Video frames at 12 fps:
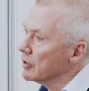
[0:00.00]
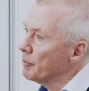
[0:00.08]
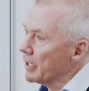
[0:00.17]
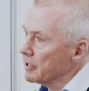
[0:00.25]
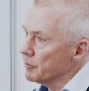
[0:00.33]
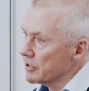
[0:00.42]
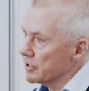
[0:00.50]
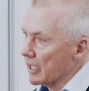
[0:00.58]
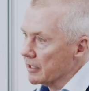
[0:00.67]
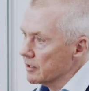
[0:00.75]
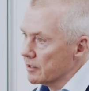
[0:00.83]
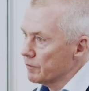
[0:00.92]
make a
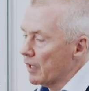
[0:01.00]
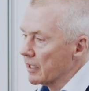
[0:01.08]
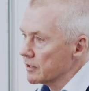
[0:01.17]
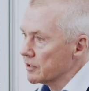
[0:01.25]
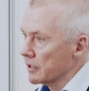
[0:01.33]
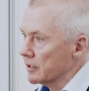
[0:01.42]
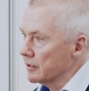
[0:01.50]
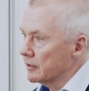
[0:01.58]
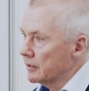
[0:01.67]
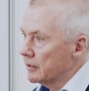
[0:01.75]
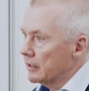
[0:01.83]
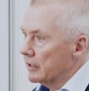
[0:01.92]
mistake is a fallacy.
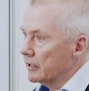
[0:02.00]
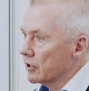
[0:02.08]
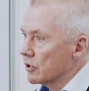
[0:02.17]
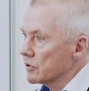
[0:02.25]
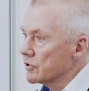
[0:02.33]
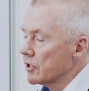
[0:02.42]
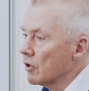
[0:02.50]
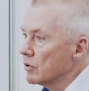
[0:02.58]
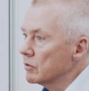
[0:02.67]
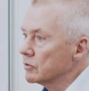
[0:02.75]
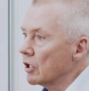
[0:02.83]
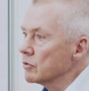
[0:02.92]
You know,
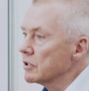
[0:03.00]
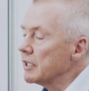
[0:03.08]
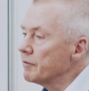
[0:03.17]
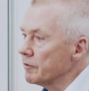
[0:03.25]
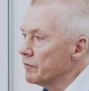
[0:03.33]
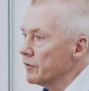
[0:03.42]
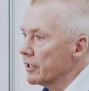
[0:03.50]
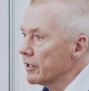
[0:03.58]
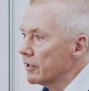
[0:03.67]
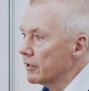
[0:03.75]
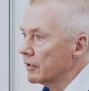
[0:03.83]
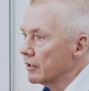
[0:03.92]
so don't live in
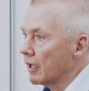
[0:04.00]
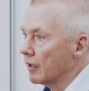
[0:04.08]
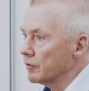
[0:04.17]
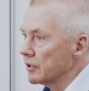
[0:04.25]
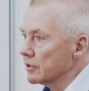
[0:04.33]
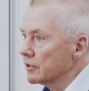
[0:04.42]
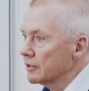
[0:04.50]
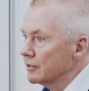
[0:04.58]
fear of it.